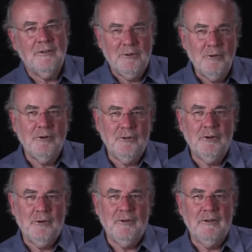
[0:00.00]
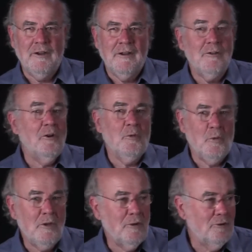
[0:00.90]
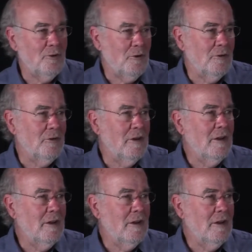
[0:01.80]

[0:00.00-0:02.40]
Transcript: to the students, not with the students.